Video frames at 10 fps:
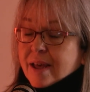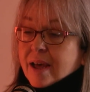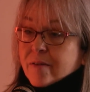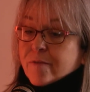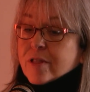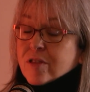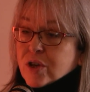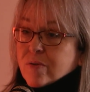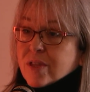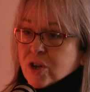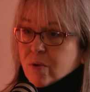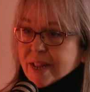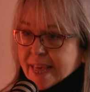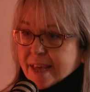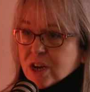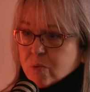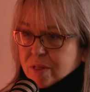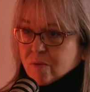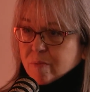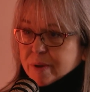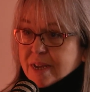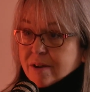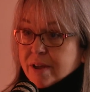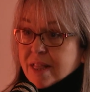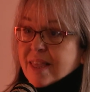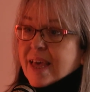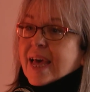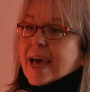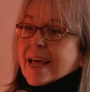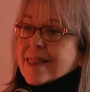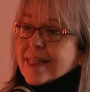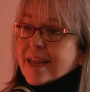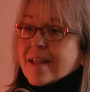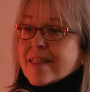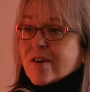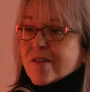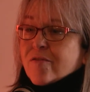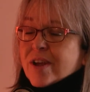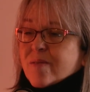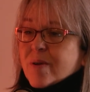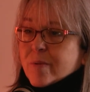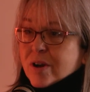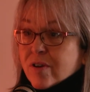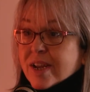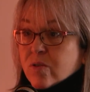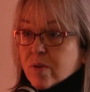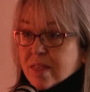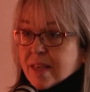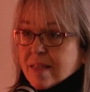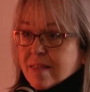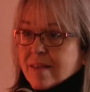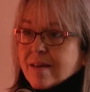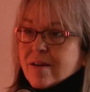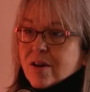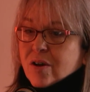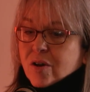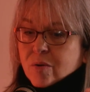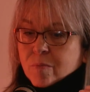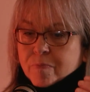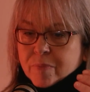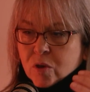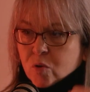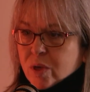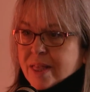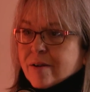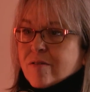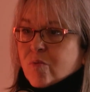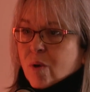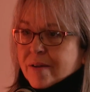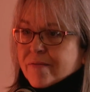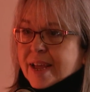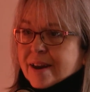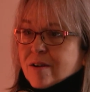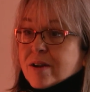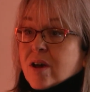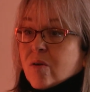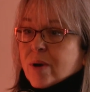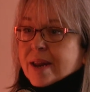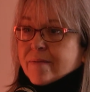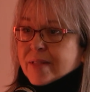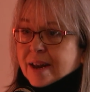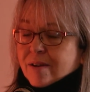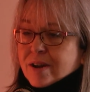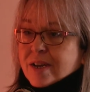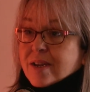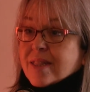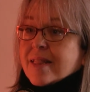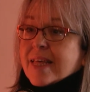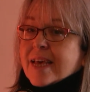and for the students to engage with those materials. And then at the other end, when we're trying to assess who has learned, what have they learned, how well have they learned it, that